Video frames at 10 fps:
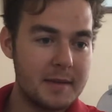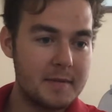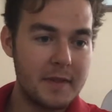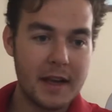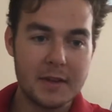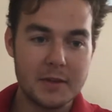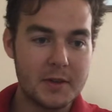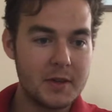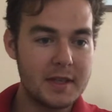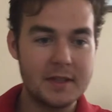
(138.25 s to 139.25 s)
Flight
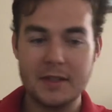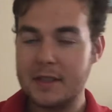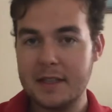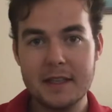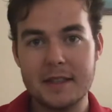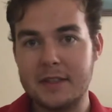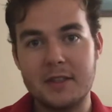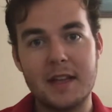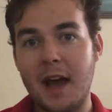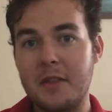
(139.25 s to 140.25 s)
control is easy. It's
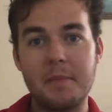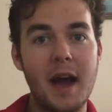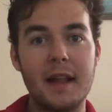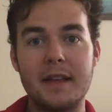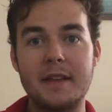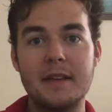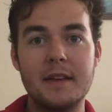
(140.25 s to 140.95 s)
just how the pilot